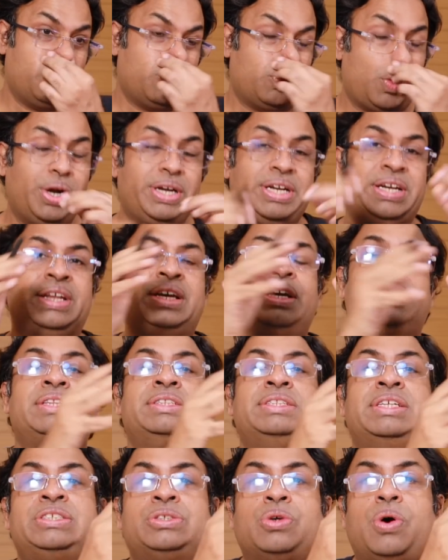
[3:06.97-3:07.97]
What uh,
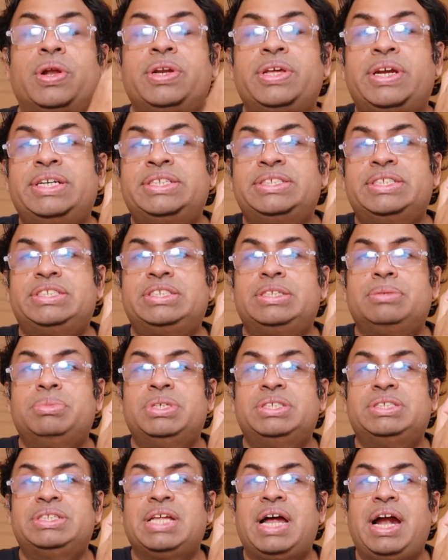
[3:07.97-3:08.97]
this on-grid system
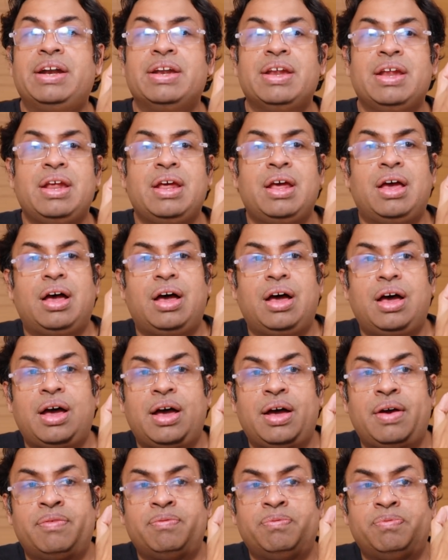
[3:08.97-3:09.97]
is that
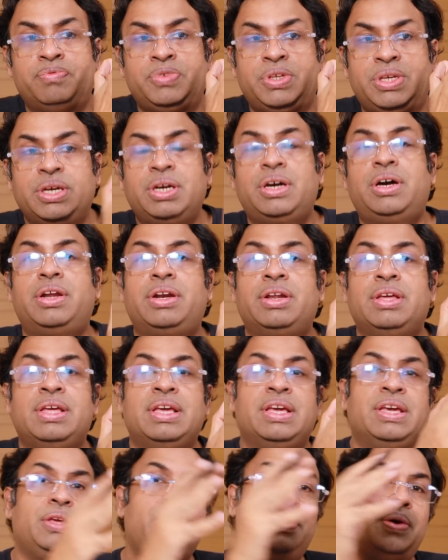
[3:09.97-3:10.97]
uh, here
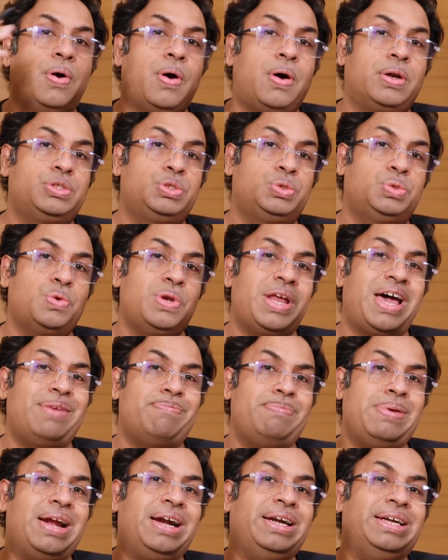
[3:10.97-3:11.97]
your
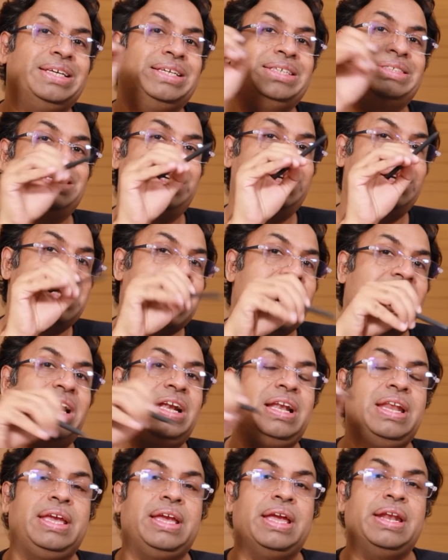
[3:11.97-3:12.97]
solar plant is
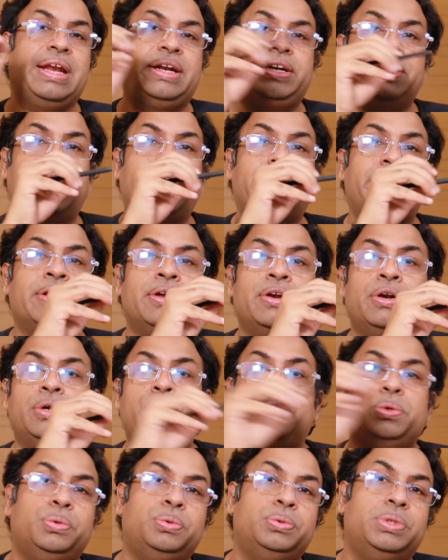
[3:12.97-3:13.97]
indirectly connected
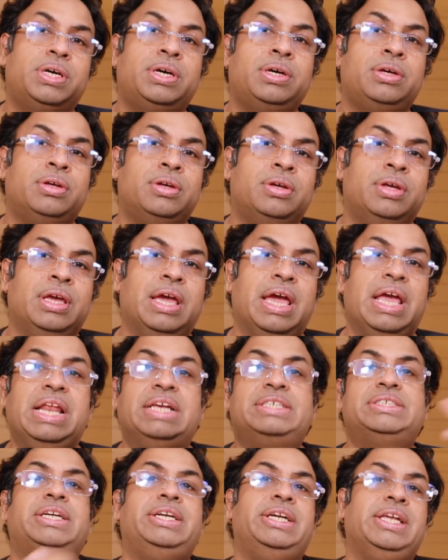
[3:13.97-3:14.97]
to the
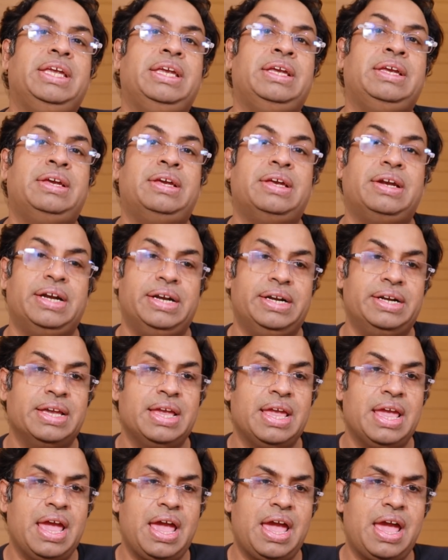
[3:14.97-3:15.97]
electricity grid
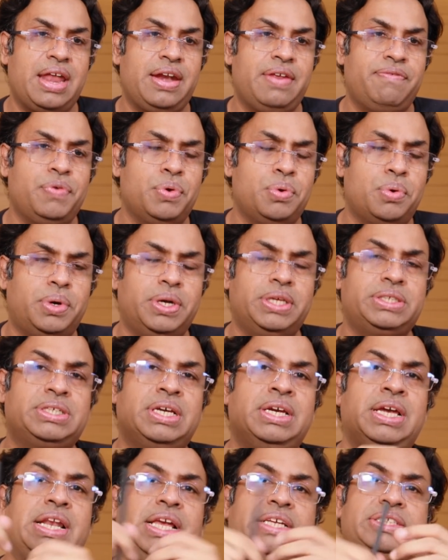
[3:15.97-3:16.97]
and if you notice
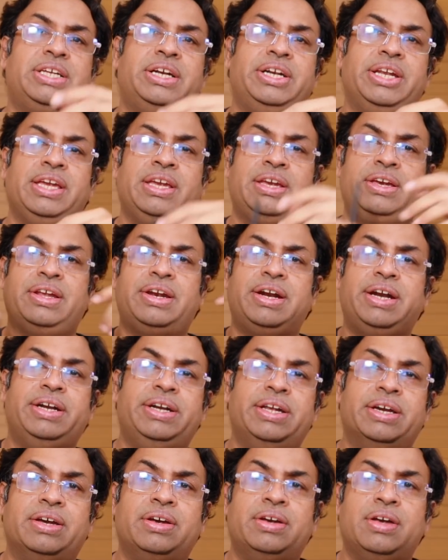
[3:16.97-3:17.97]
a uh, electricity
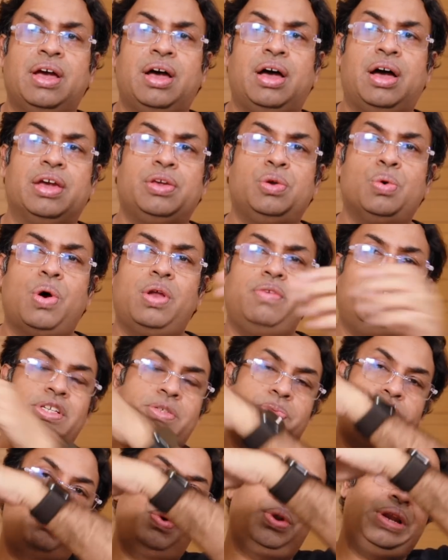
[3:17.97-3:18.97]
grid uh, you
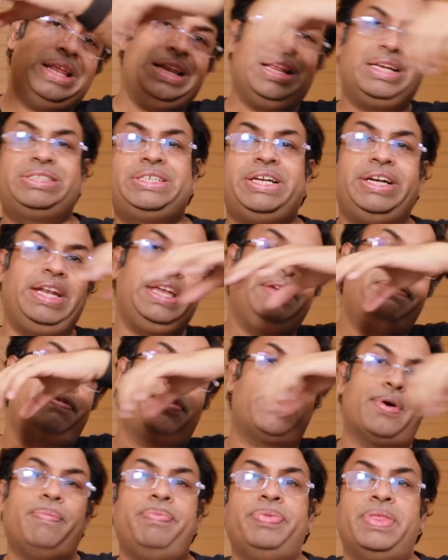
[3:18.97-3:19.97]
always pull electricity
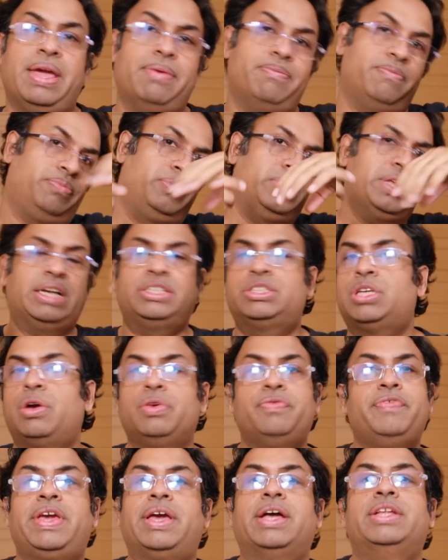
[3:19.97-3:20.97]
from them that's
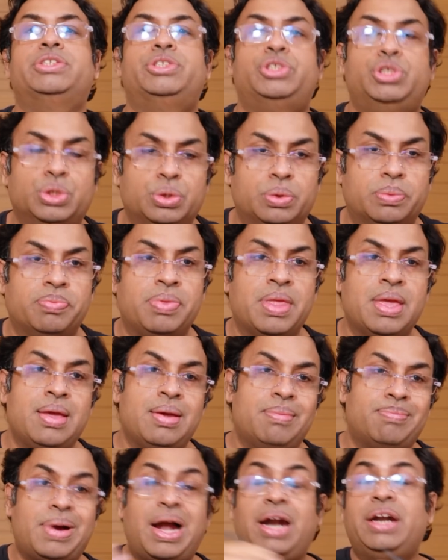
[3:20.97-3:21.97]
how we consume
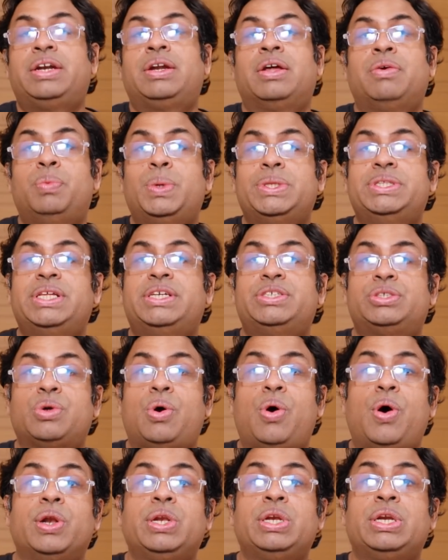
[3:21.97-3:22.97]
but uh, with this
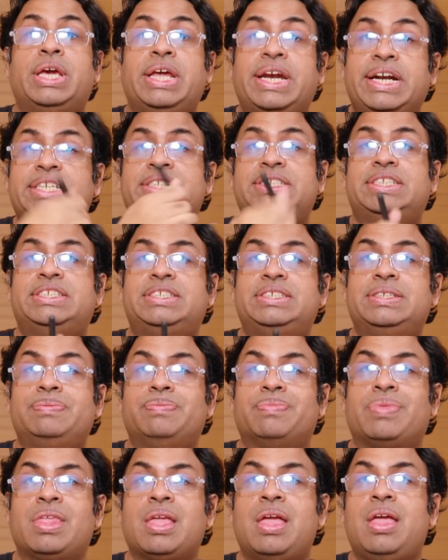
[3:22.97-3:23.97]
on grid
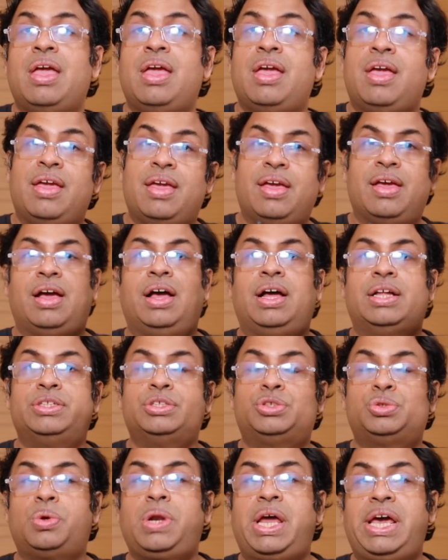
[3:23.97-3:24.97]
system uh,
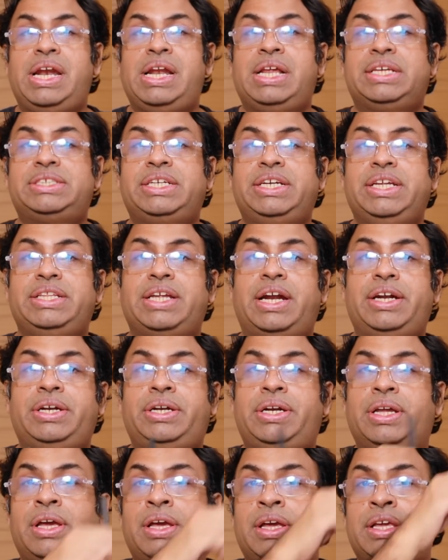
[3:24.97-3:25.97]
the solar electricity
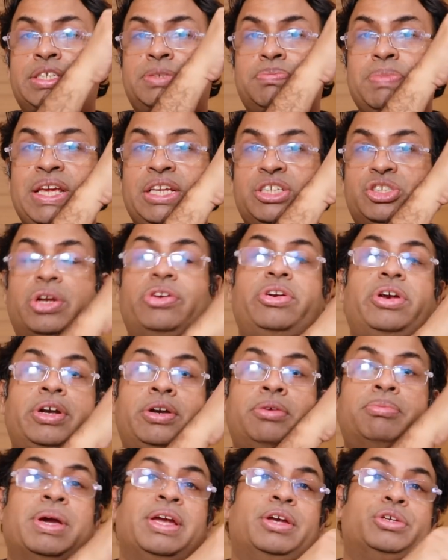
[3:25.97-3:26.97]
that is being
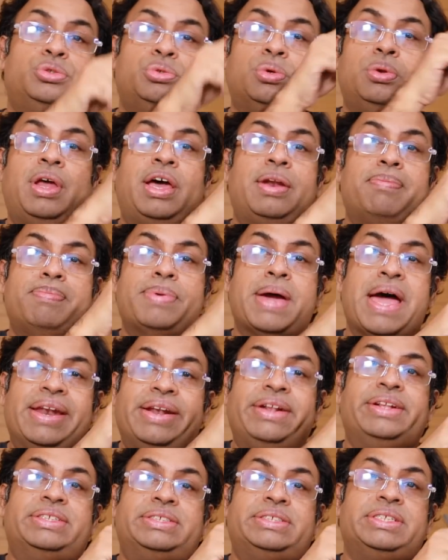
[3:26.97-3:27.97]
generated by your solar
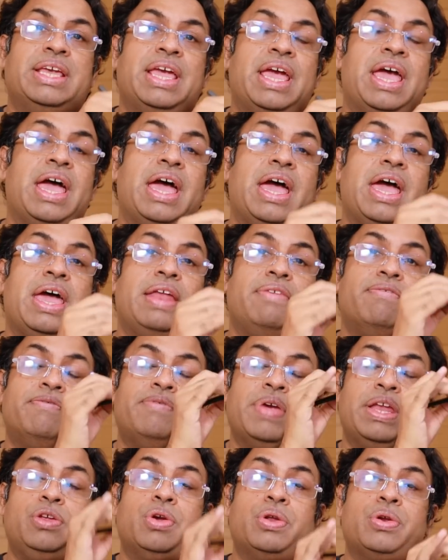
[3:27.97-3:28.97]
panels
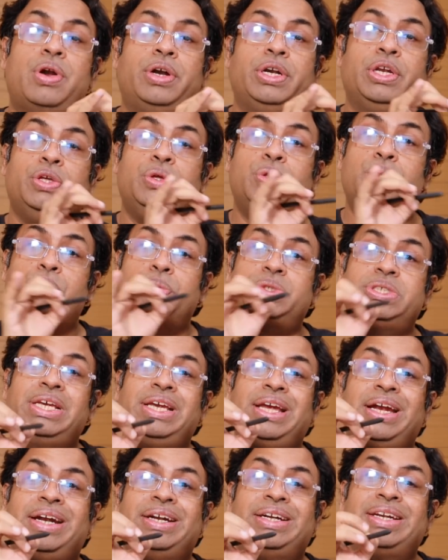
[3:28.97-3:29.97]
and when you're not
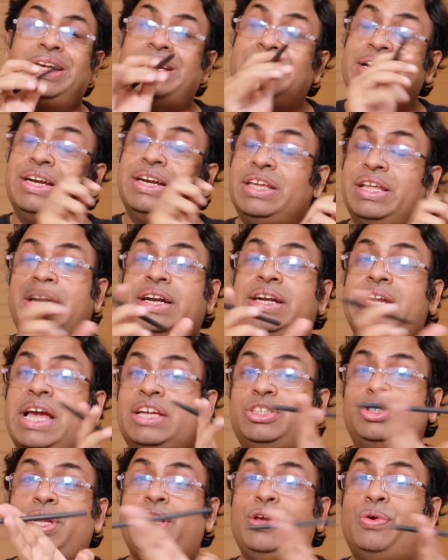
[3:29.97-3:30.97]
using it it
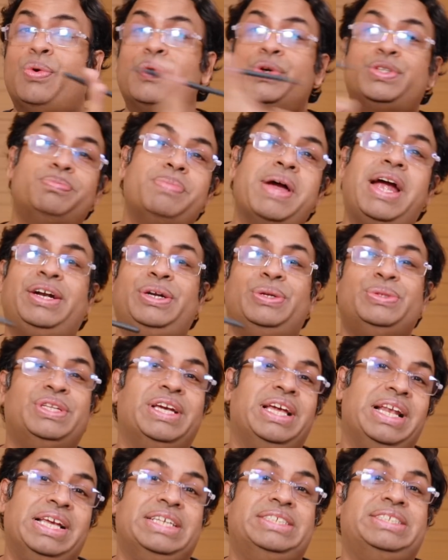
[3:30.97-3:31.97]
actually goes back to
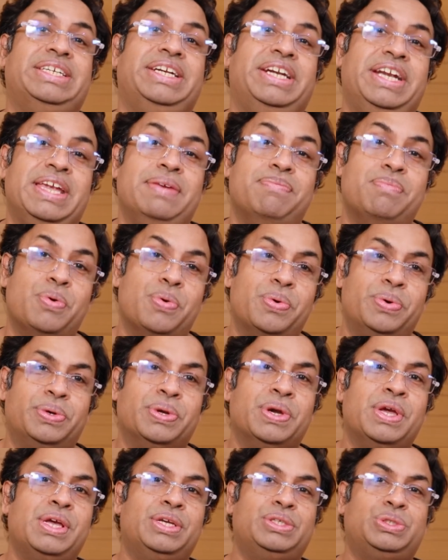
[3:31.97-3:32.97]
the electricity board
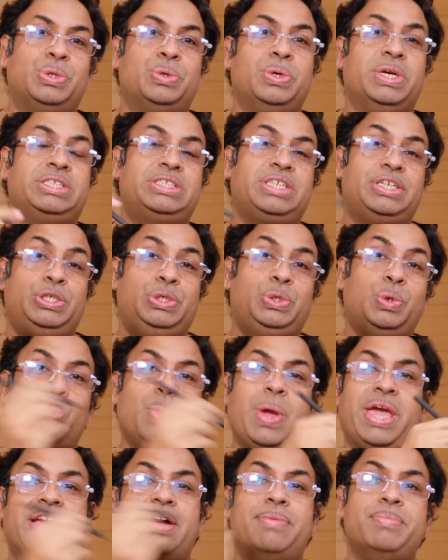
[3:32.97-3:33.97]
so it's a
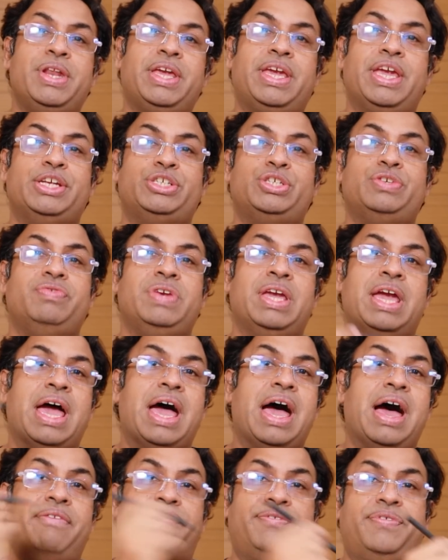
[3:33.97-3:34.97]
two-way communication we
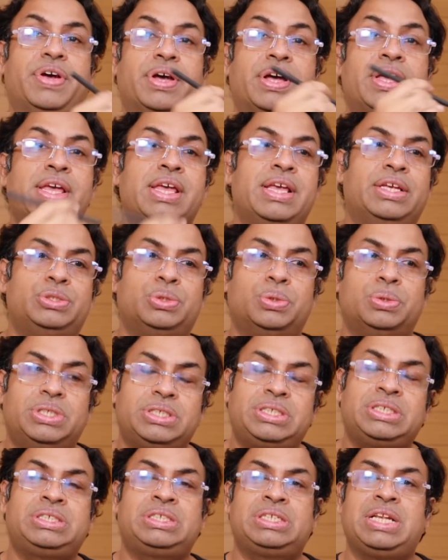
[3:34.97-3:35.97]
have so
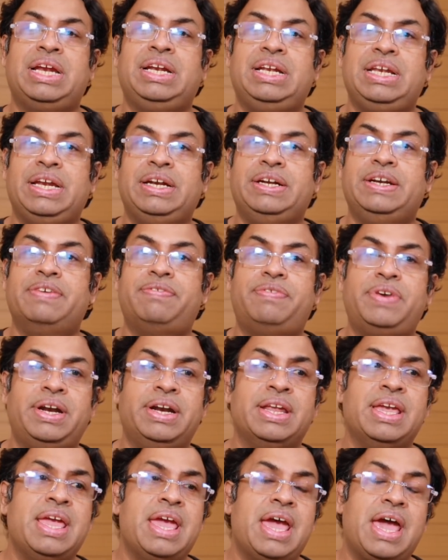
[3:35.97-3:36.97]
this is slightly
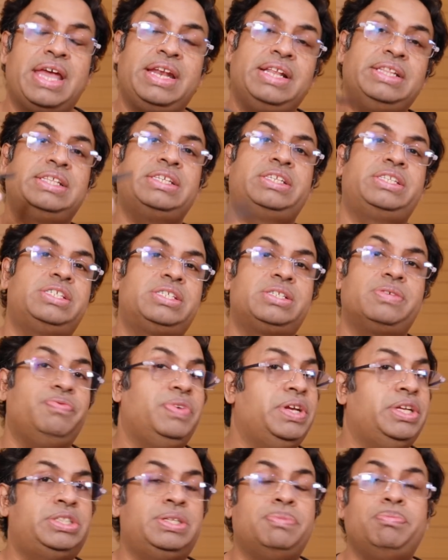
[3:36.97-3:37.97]
different and in the system
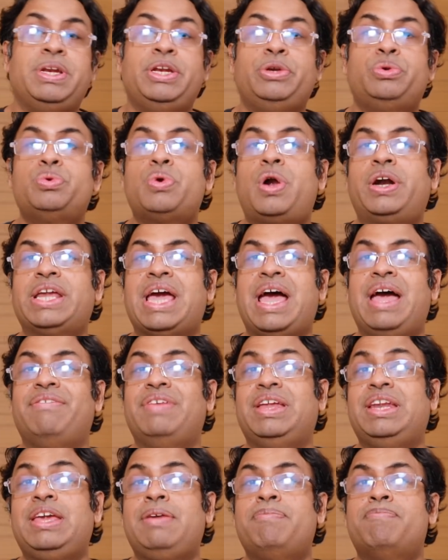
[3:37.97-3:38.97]
we simply do not have
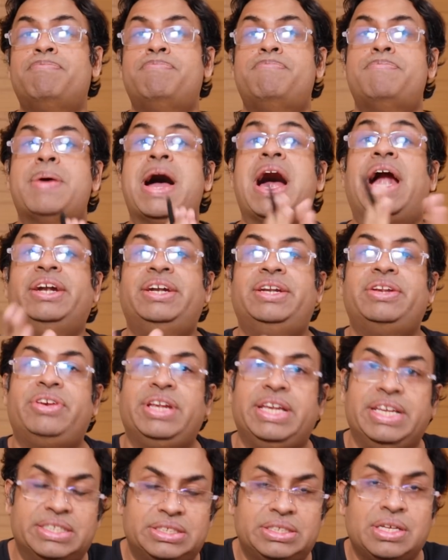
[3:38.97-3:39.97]
any
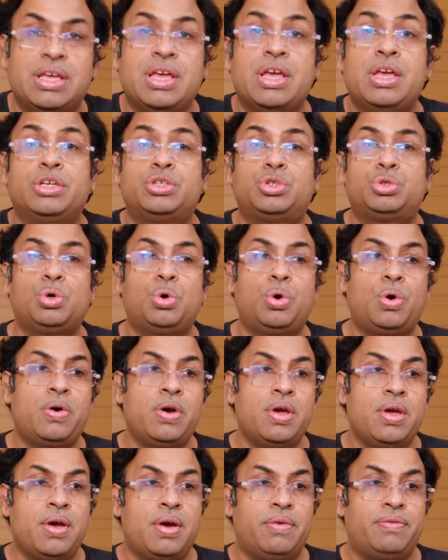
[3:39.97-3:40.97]
batteries
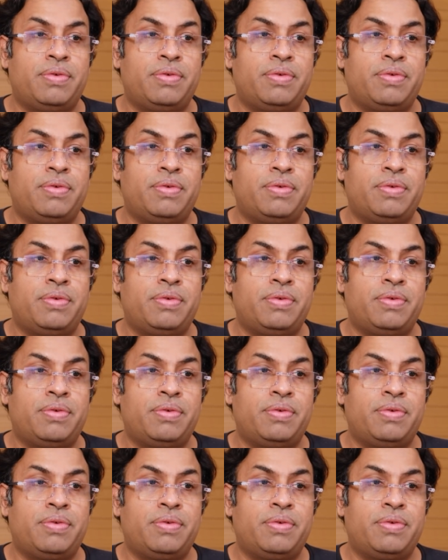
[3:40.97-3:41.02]
so